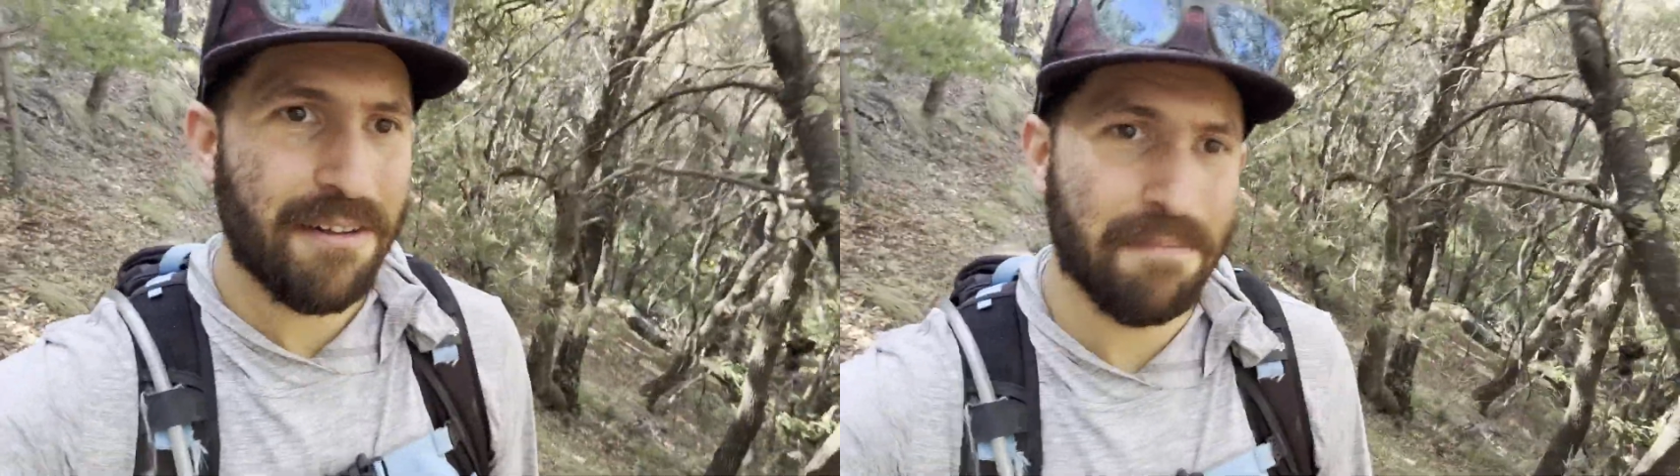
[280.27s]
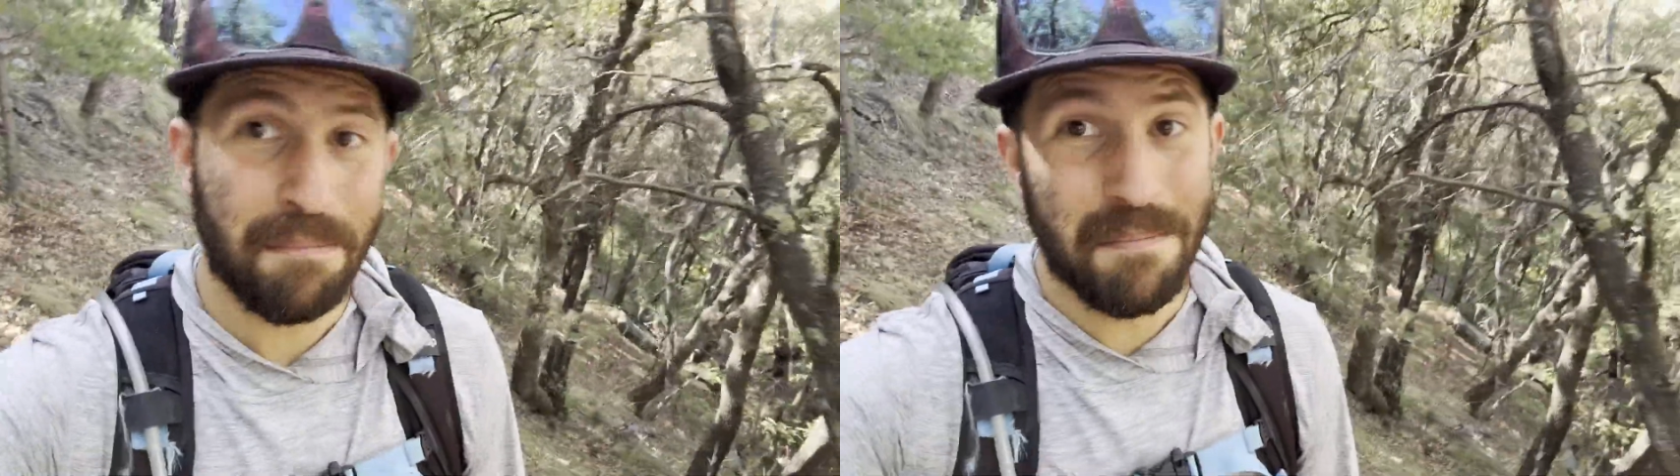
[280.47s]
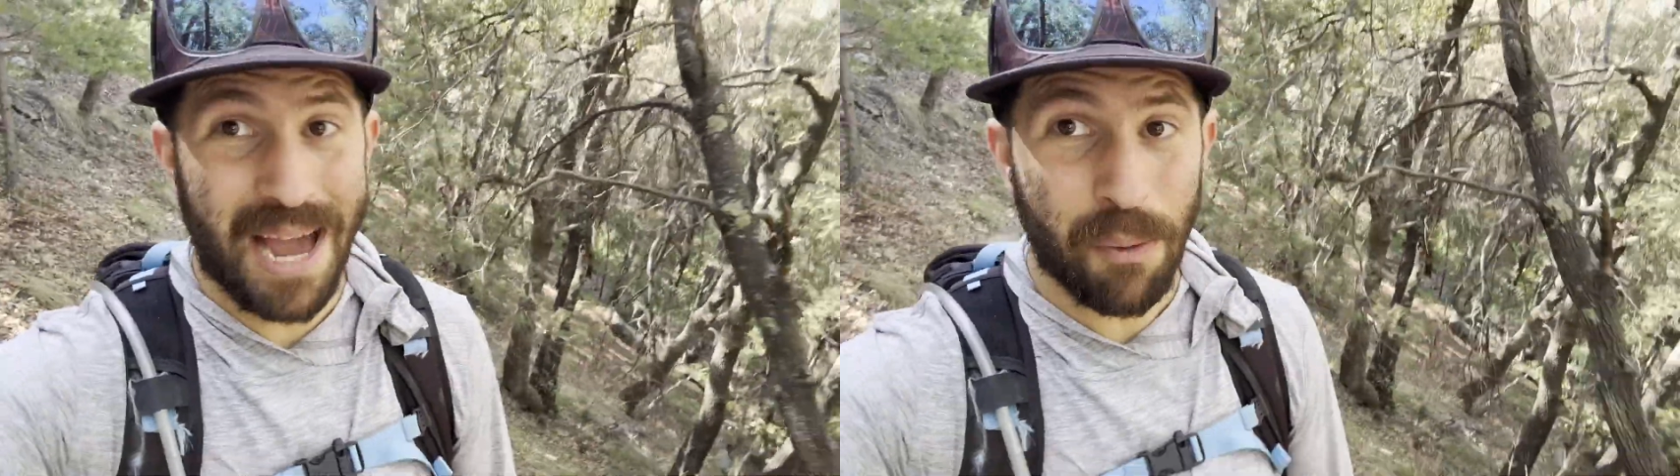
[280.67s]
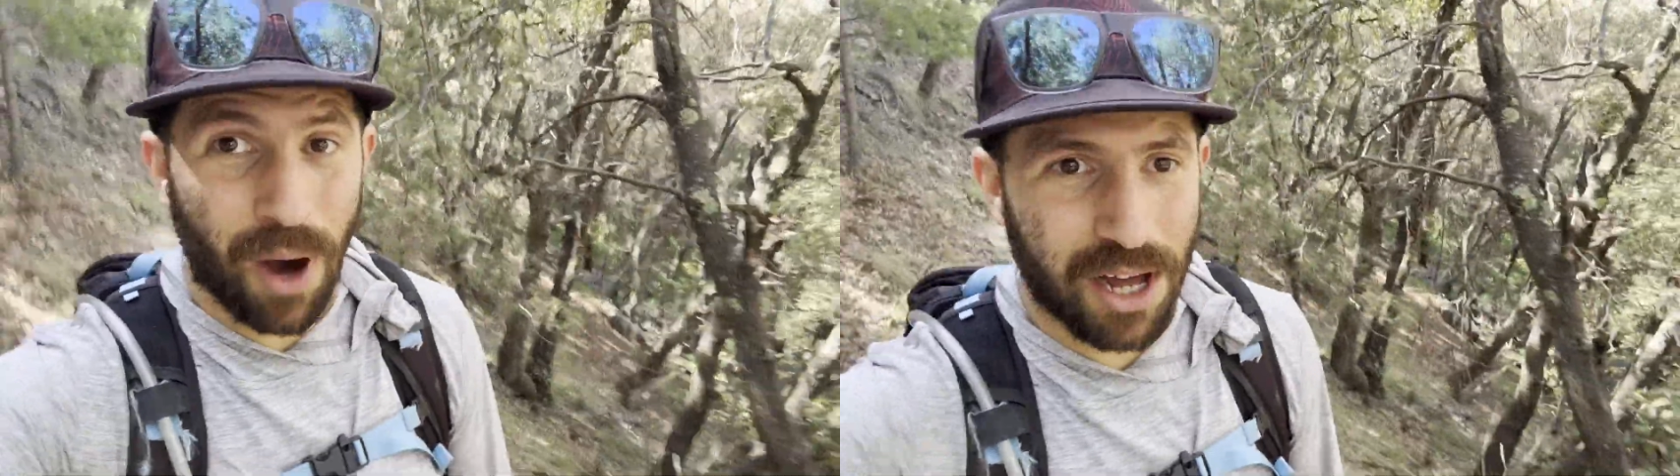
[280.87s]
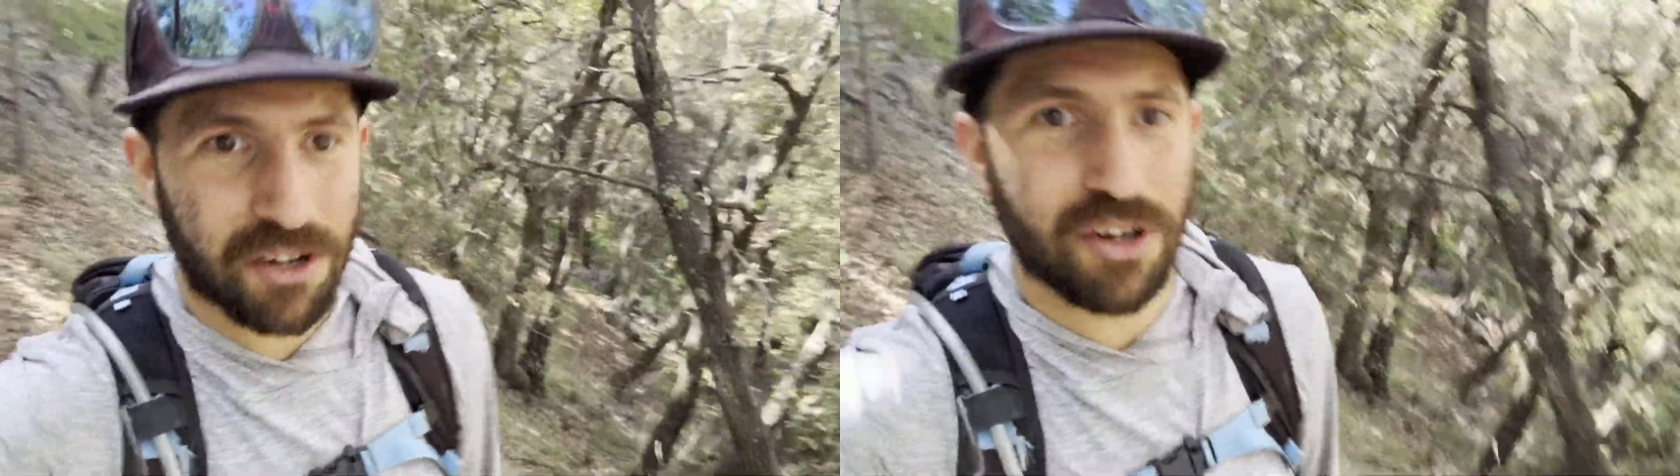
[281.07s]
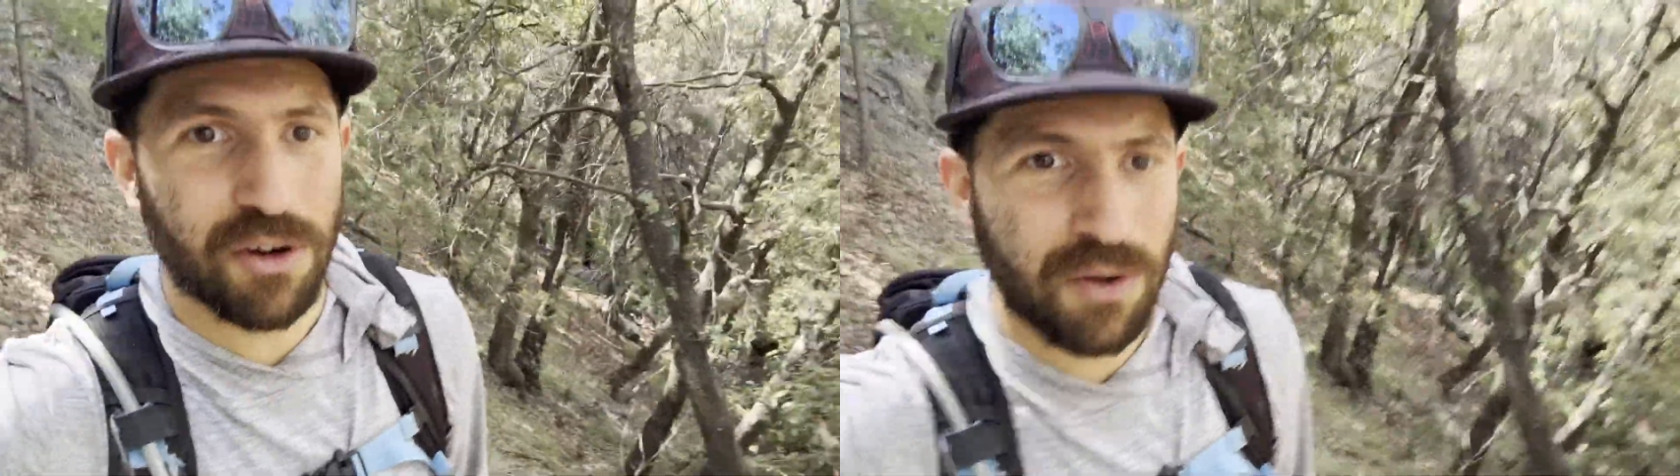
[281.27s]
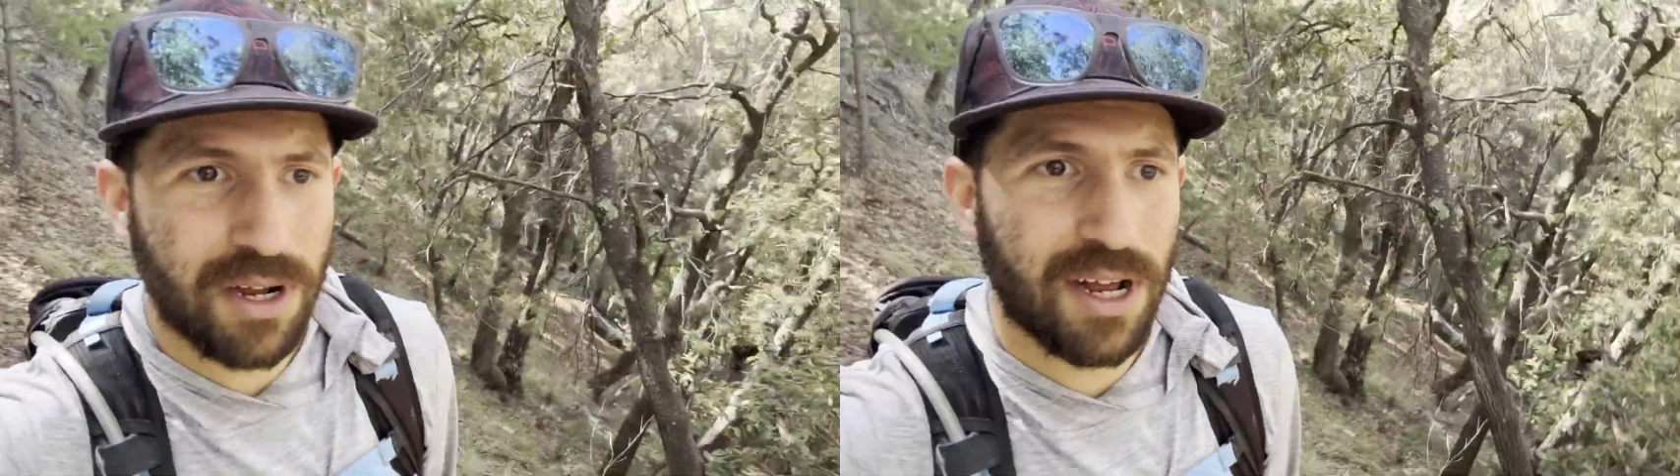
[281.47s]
may want to,